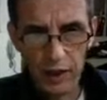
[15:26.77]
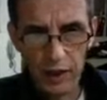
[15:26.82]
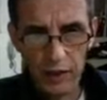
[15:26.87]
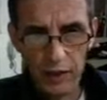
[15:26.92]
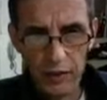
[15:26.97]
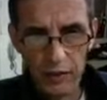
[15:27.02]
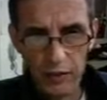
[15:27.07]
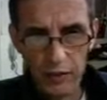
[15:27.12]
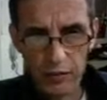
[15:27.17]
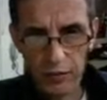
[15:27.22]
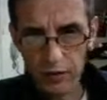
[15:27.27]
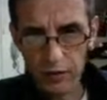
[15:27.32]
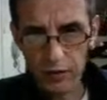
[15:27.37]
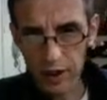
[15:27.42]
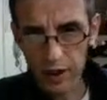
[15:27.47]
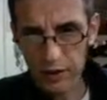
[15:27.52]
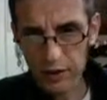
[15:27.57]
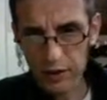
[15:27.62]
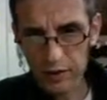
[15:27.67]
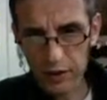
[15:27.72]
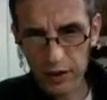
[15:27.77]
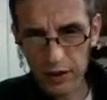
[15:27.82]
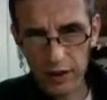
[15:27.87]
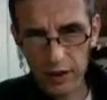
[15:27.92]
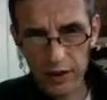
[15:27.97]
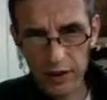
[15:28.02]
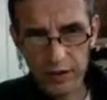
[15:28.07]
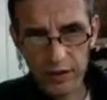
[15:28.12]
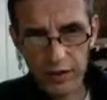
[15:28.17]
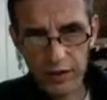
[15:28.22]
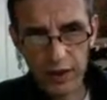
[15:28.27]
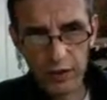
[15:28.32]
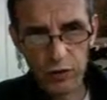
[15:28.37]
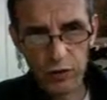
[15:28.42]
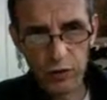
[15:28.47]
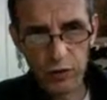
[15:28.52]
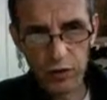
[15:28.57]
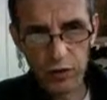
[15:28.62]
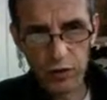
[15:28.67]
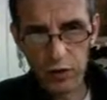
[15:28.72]
So that's a nice thing to
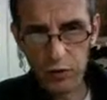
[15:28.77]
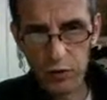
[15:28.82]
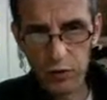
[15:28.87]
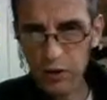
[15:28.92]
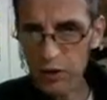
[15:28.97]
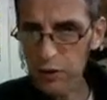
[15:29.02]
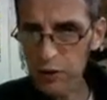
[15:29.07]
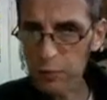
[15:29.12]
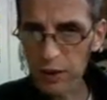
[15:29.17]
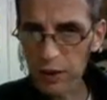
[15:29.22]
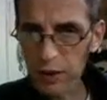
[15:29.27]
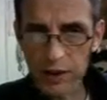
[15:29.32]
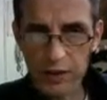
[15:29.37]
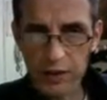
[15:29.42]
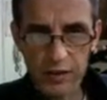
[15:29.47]
see with G-plates.